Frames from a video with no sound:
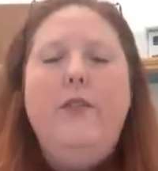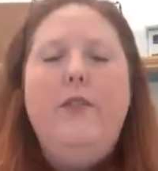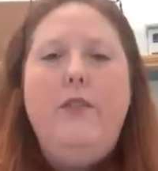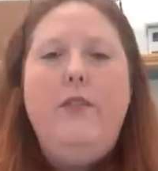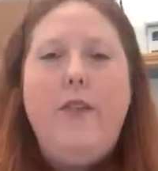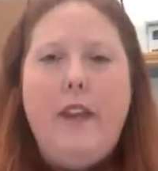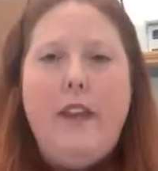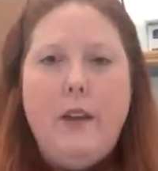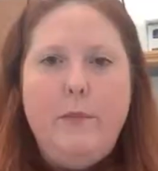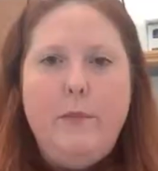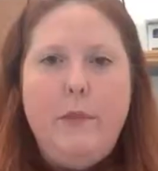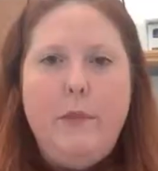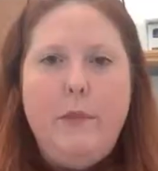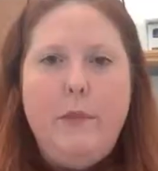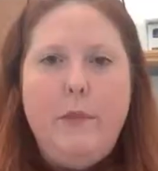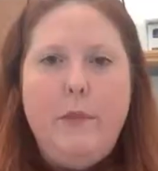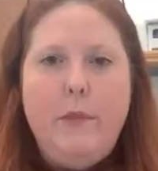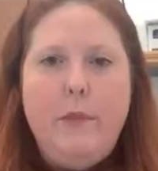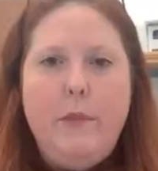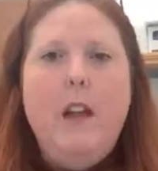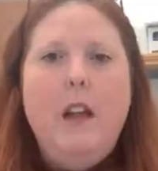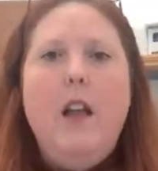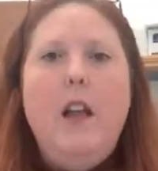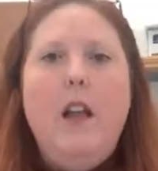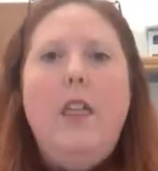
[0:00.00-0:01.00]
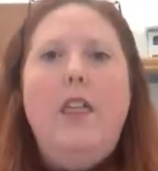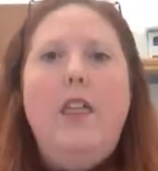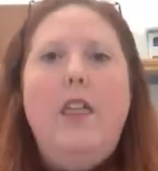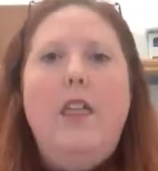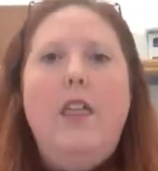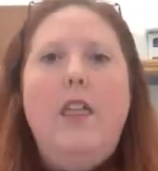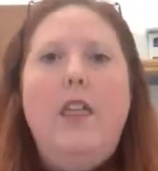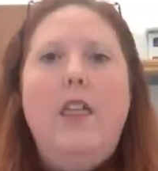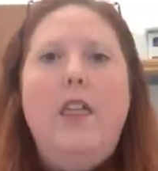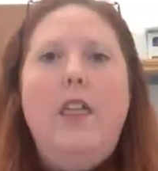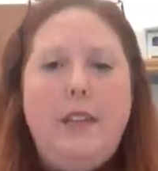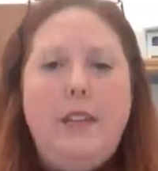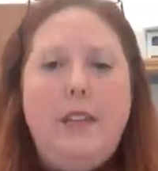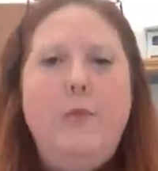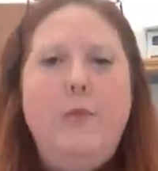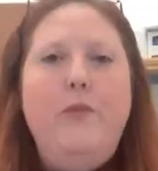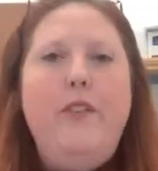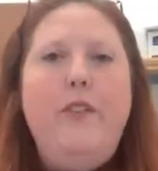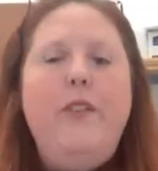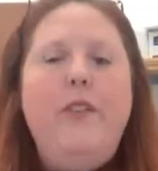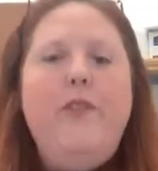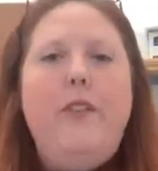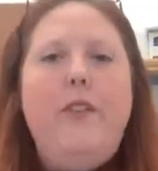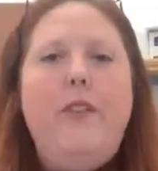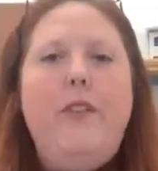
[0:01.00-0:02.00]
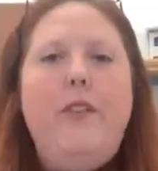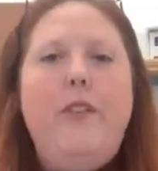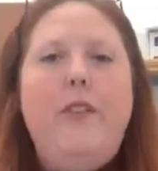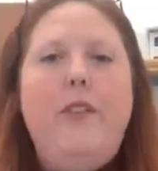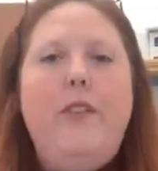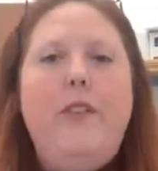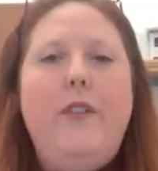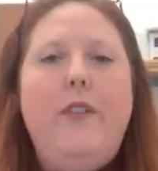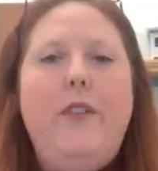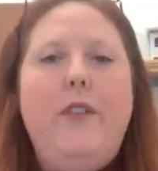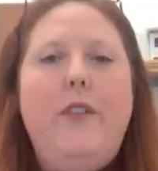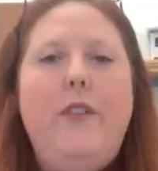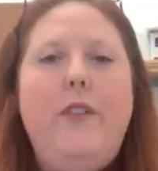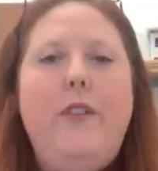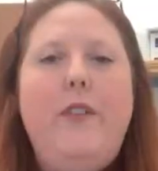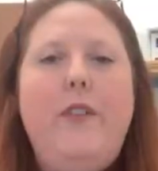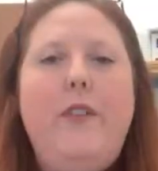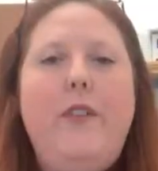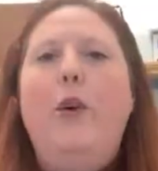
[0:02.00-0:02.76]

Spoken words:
family that is Team Fit Finances.